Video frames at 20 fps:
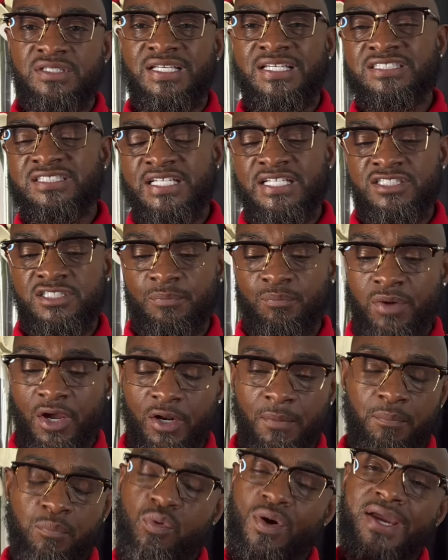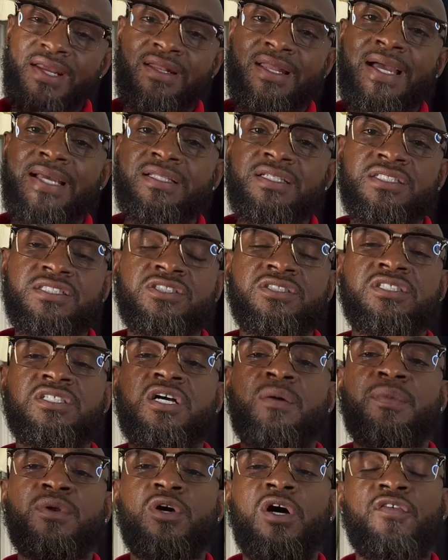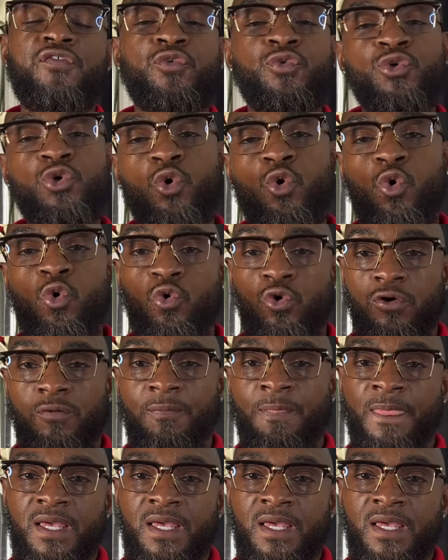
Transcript: it's about a bright light that's coming off in your aura.